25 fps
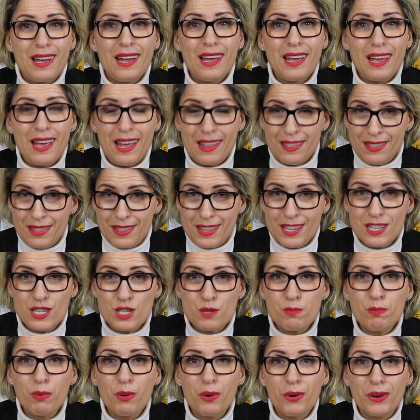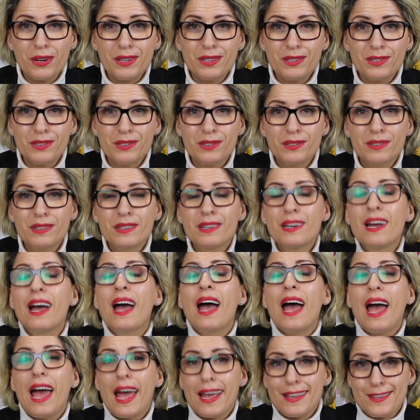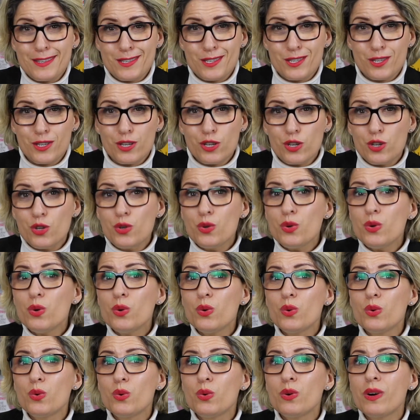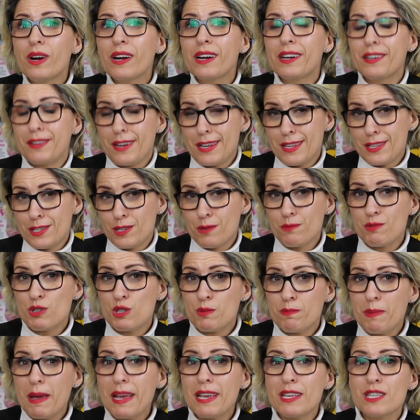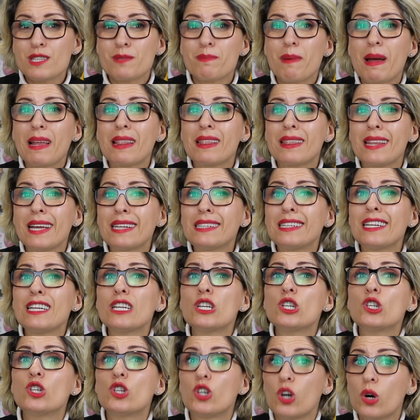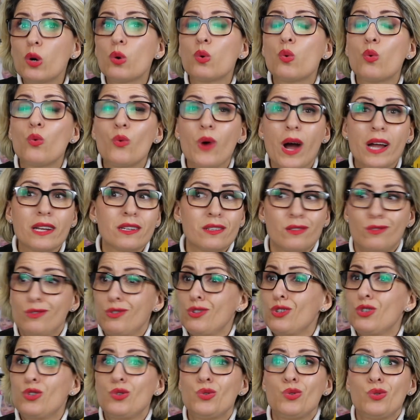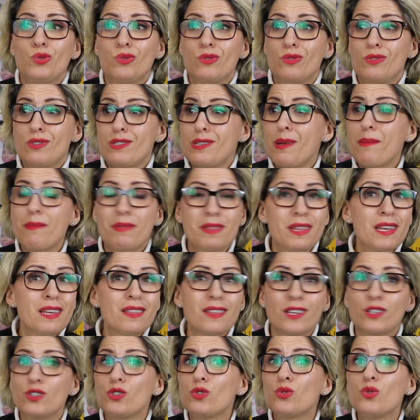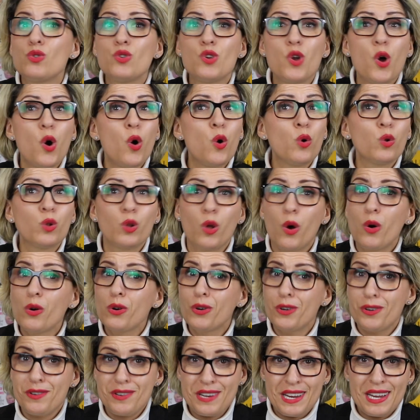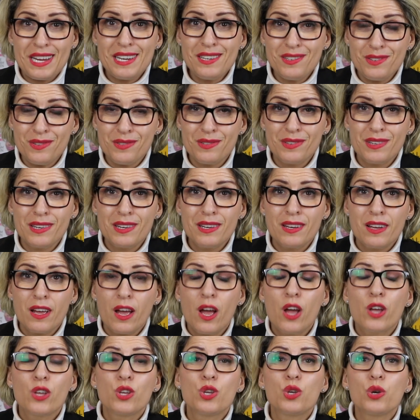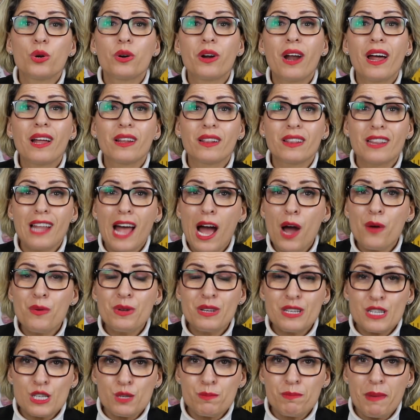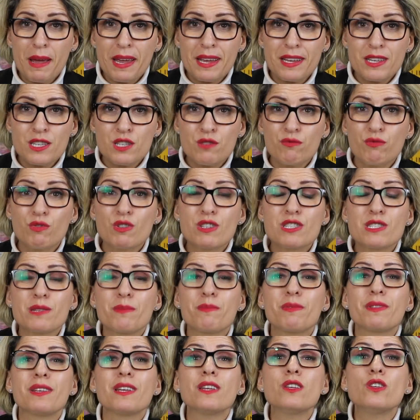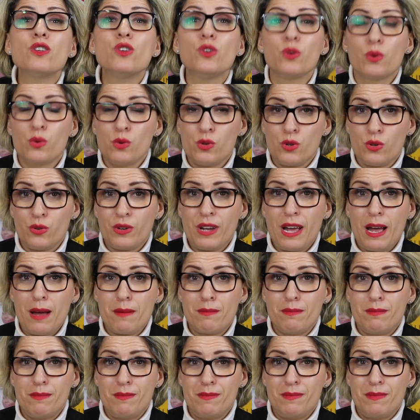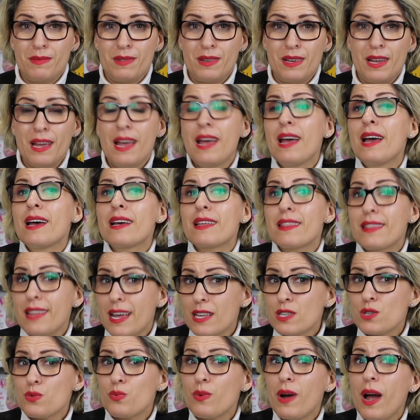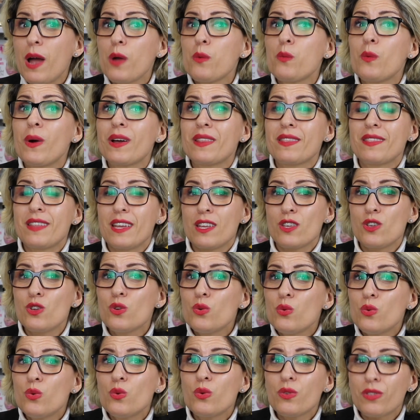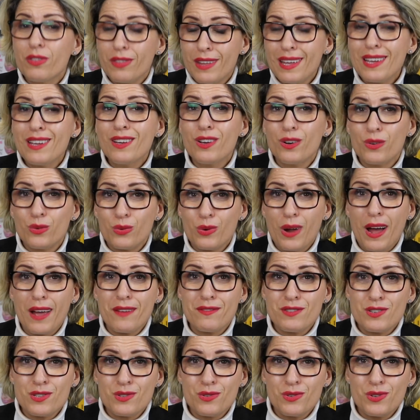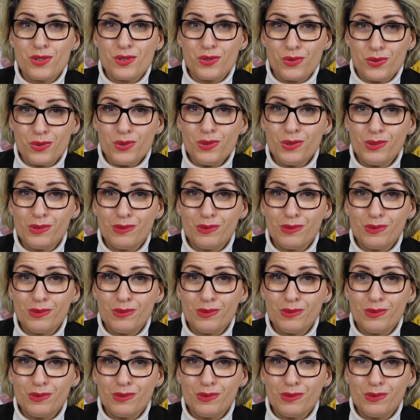at this point, as you create some space by letting go something that you no longer need, you're allowing space for something new to come. That's why when the new thing arrives to you,